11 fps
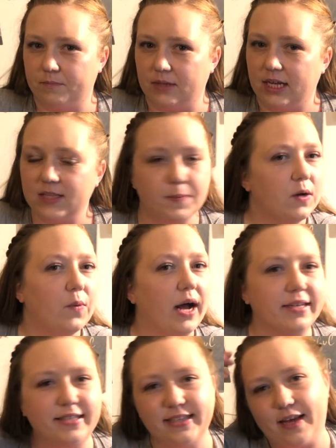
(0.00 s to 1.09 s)
It's been a
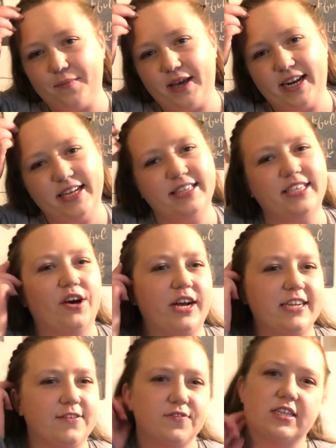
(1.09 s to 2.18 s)
while since I made it, so I
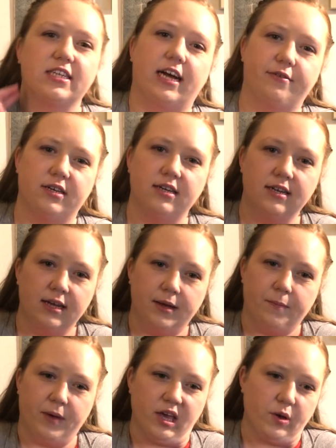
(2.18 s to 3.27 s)
just figured I would
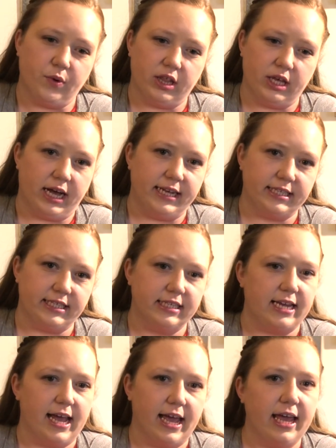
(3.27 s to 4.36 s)
make it with you guys
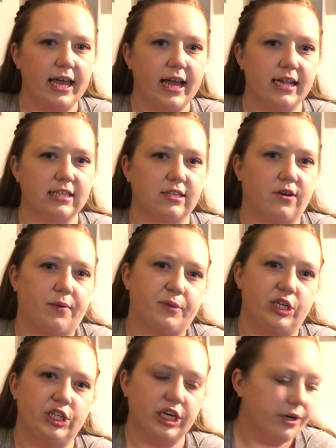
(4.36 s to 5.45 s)
today, and so I'm going
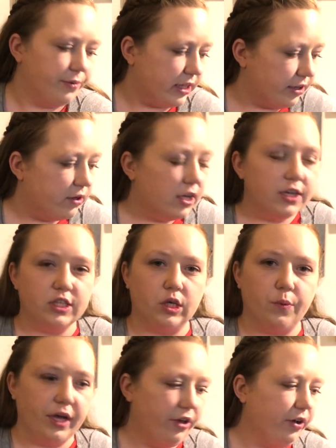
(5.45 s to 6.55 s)
to share it with you. So
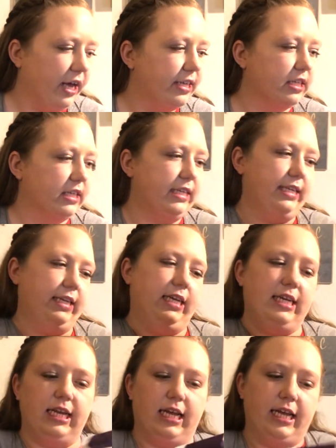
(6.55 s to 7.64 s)
what you guys are going to
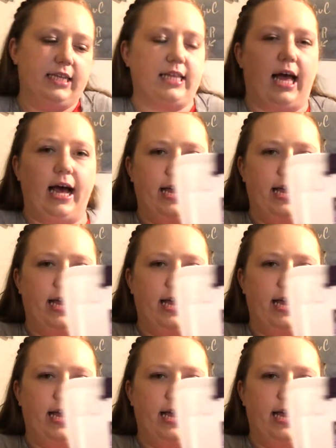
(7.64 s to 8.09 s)
need is, I